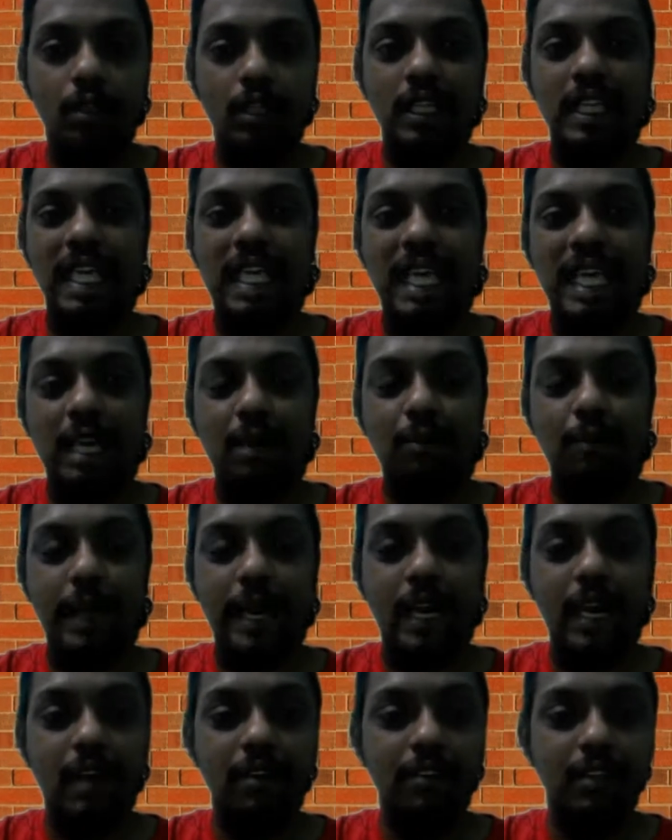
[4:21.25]
the
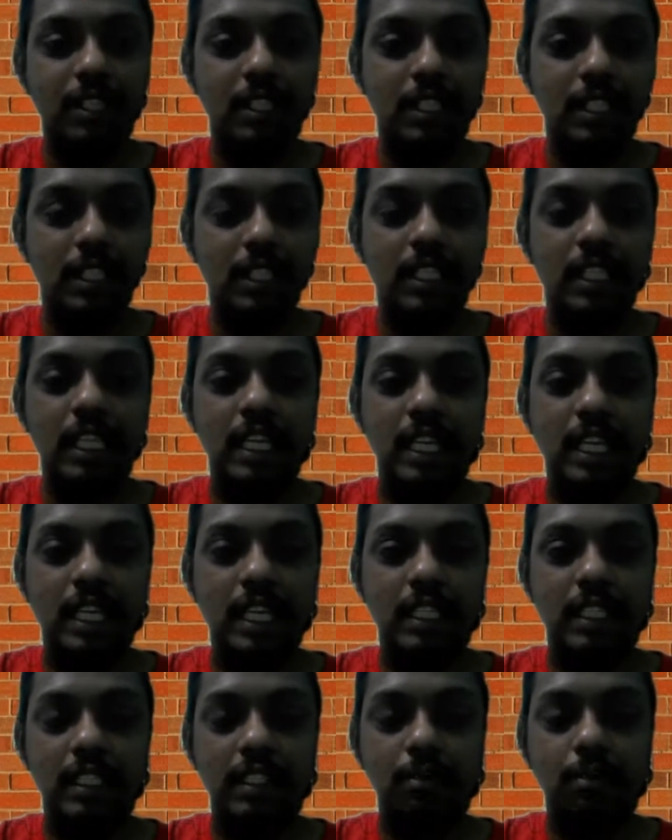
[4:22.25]
metaverse is the
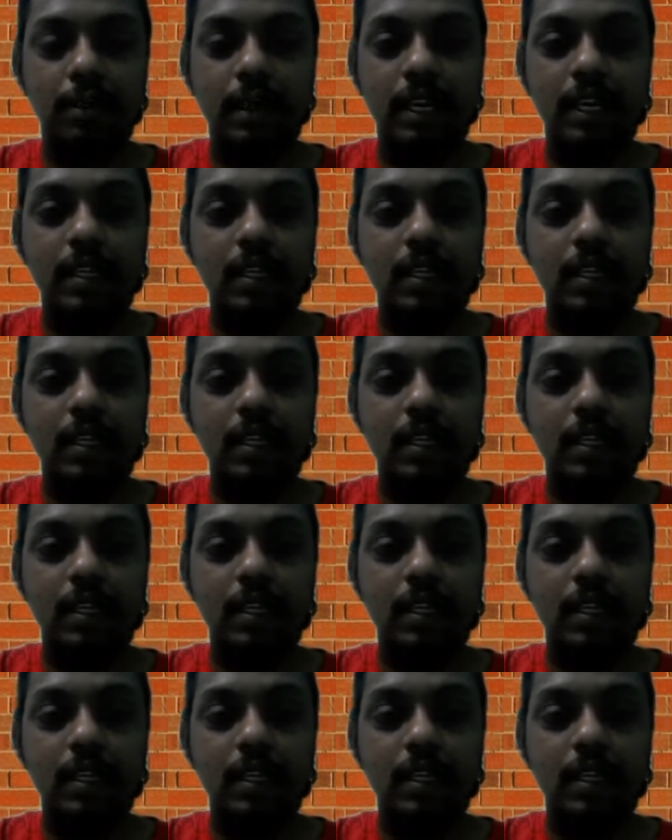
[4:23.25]
next big